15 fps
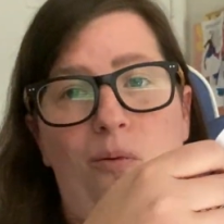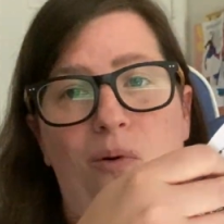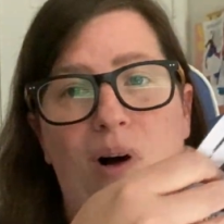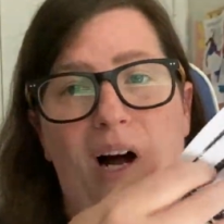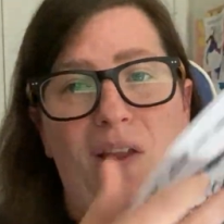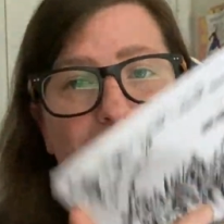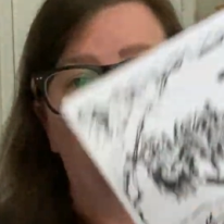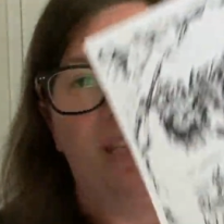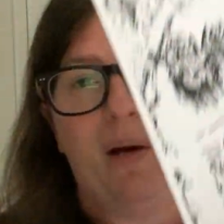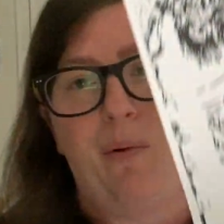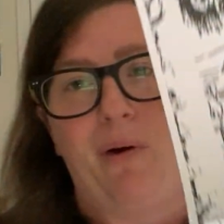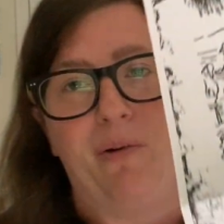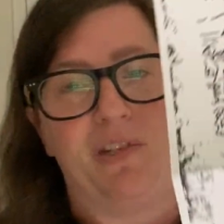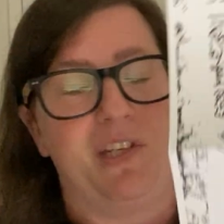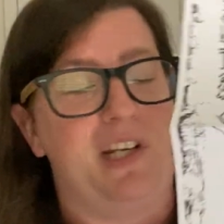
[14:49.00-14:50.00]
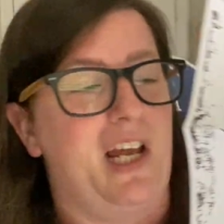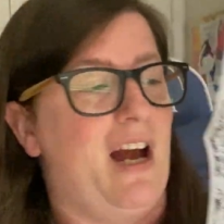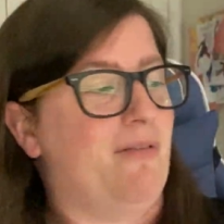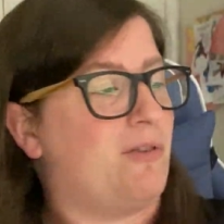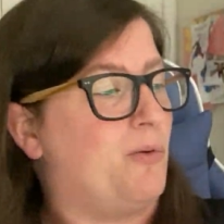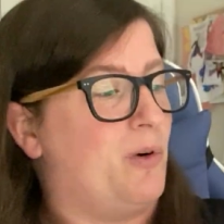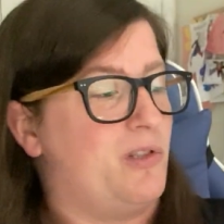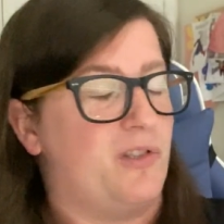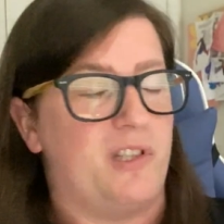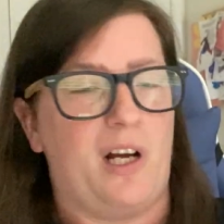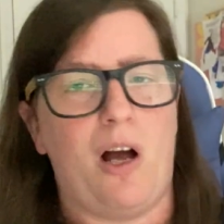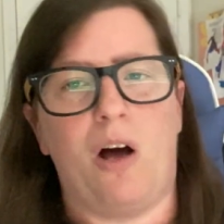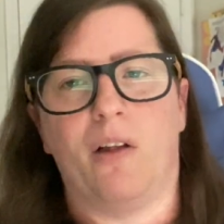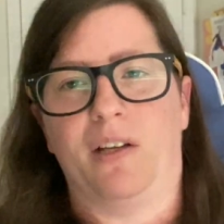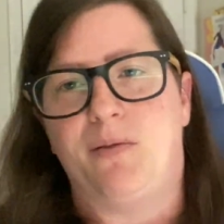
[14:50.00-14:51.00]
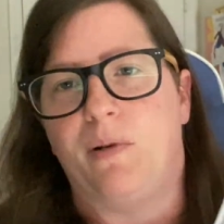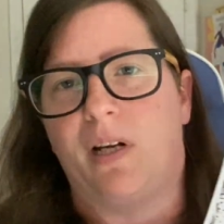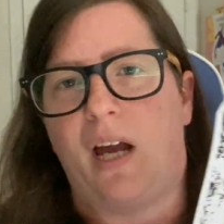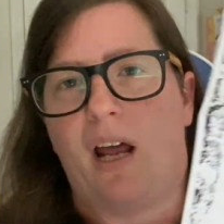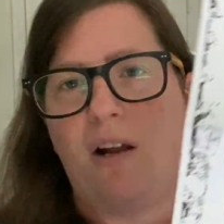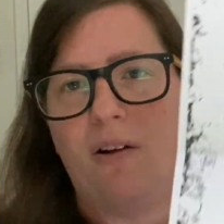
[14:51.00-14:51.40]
I looked at my receipt afterwards, it's like, oh, that's what I got.